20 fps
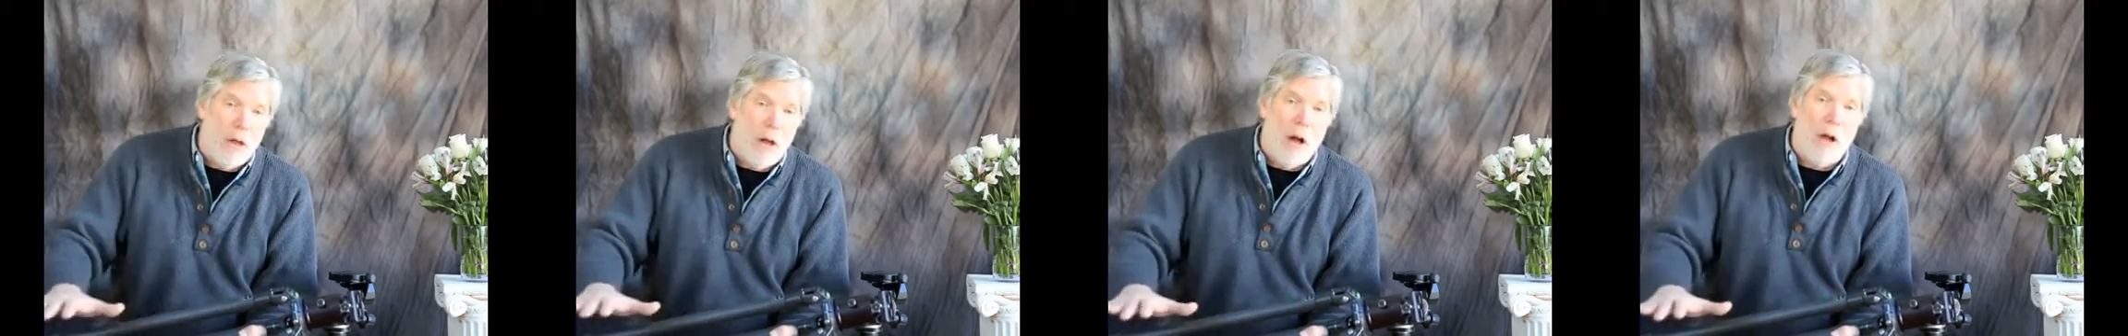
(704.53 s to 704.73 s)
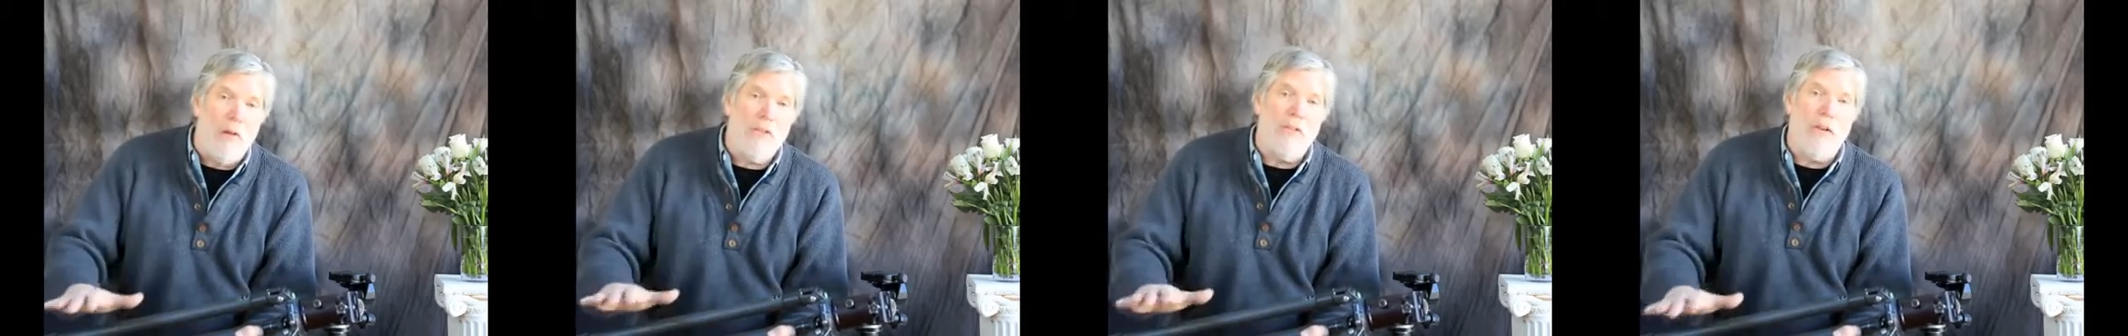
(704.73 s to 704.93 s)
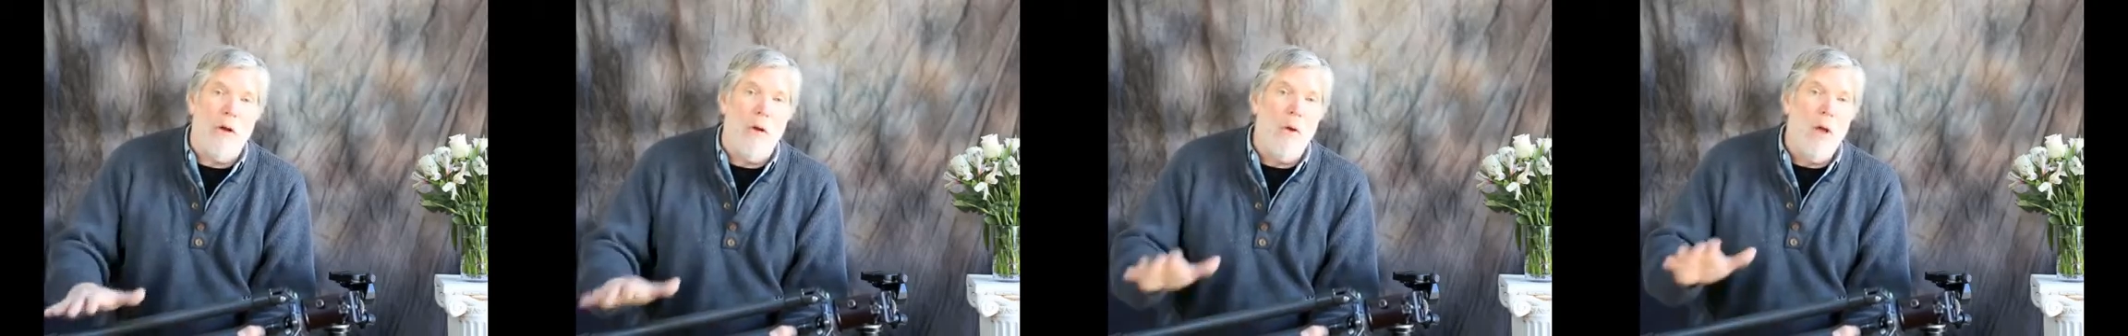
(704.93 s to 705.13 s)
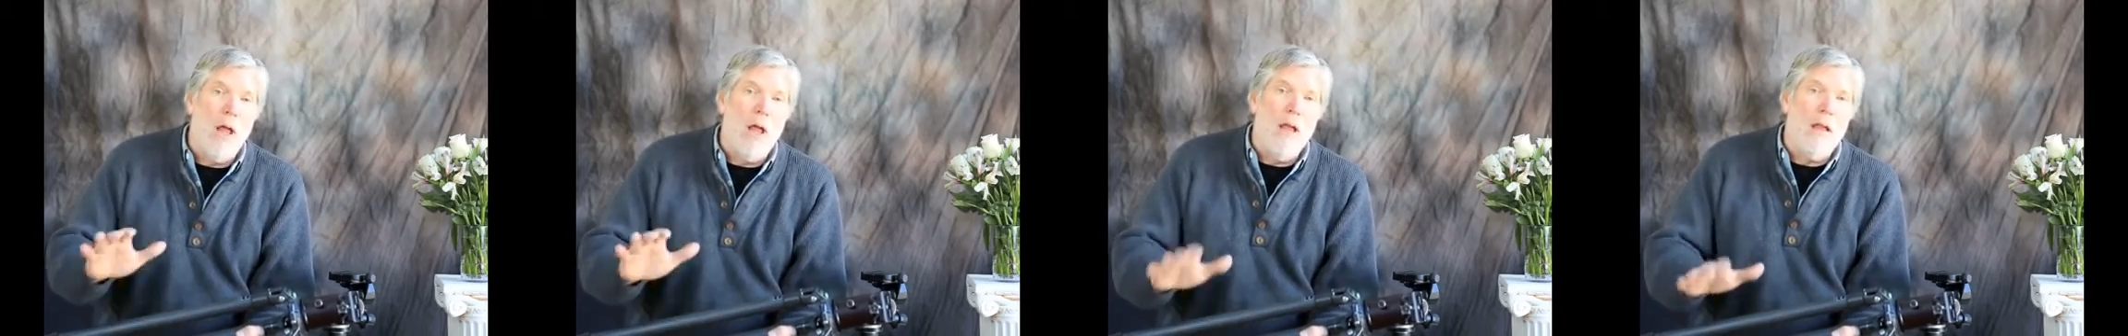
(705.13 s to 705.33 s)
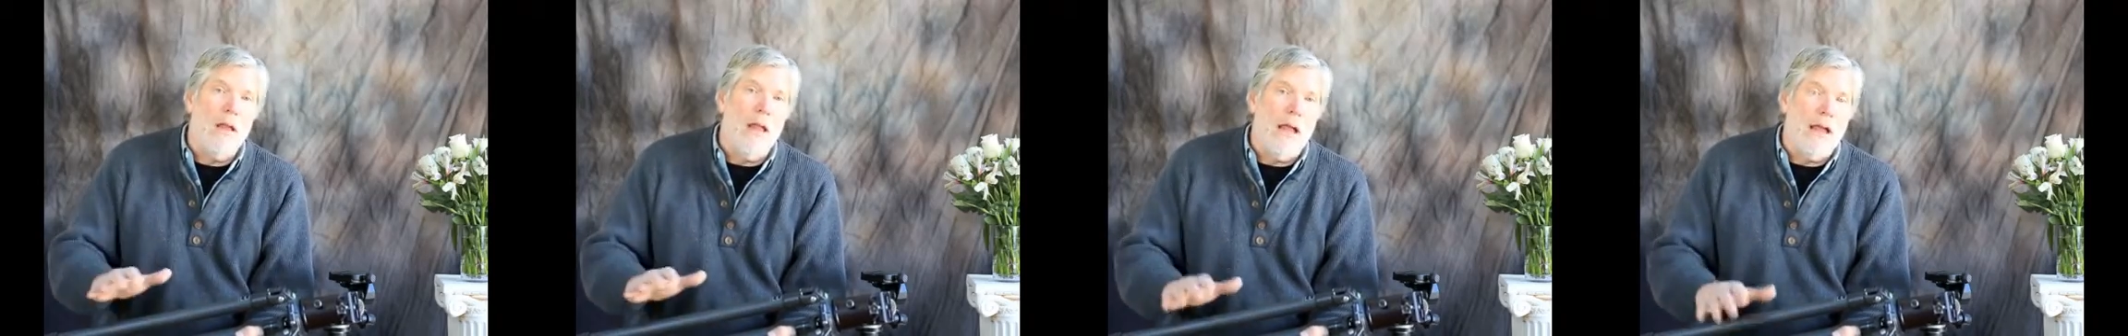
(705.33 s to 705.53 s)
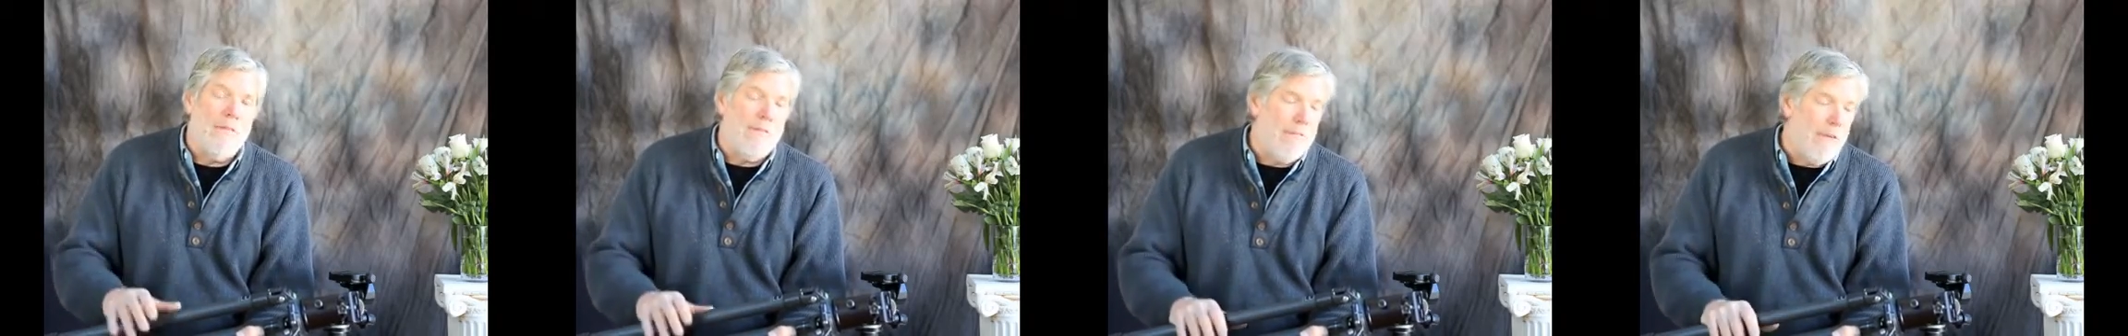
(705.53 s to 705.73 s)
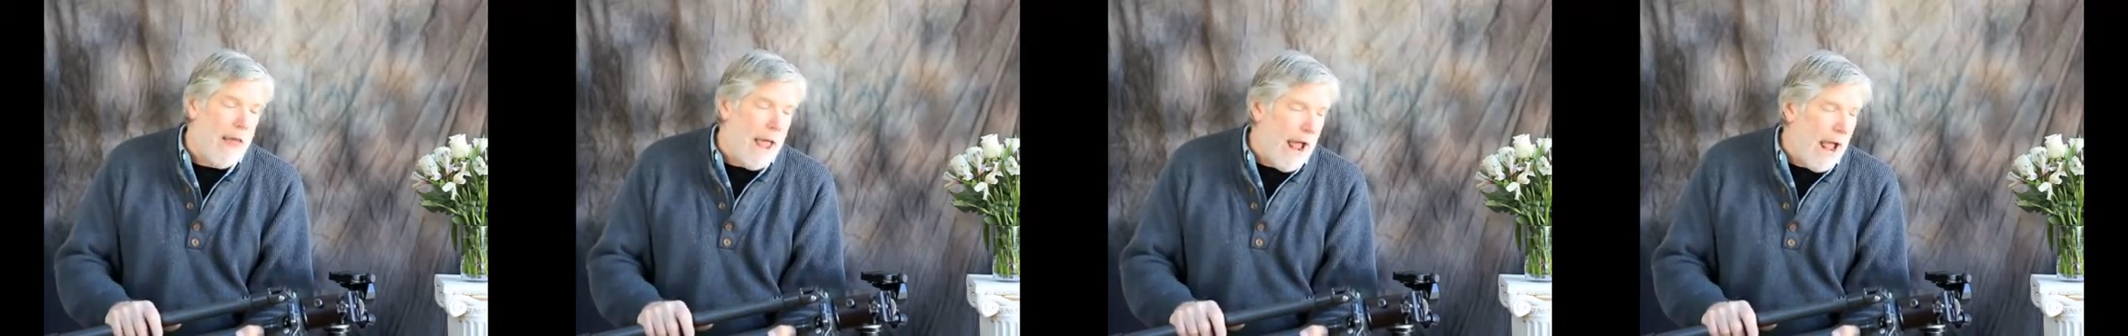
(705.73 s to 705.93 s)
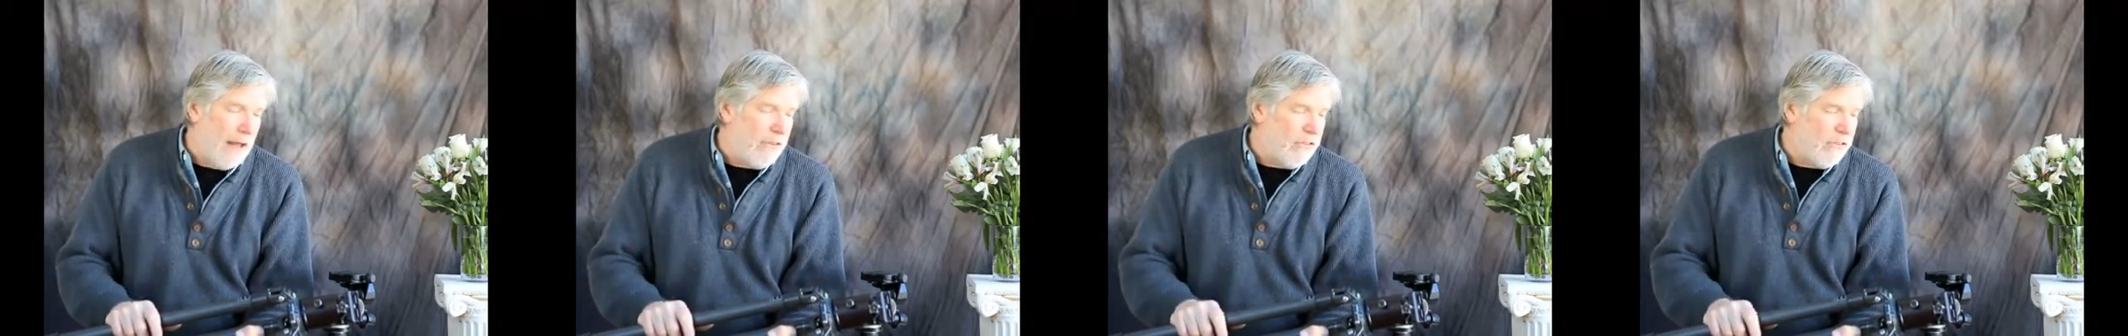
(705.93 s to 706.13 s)
also lay
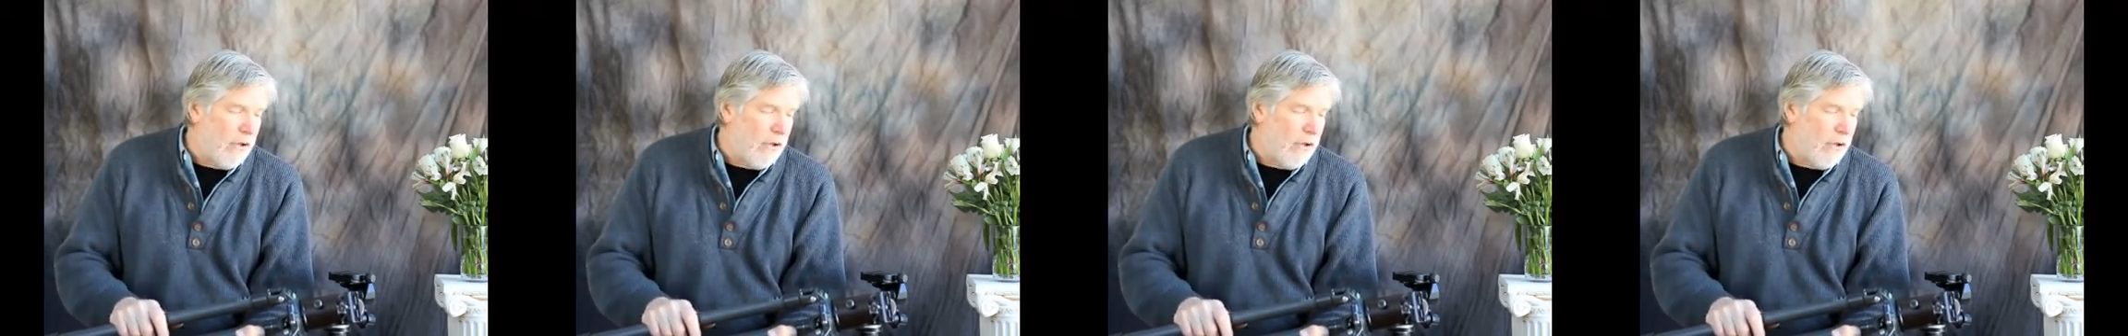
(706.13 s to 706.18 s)
flat.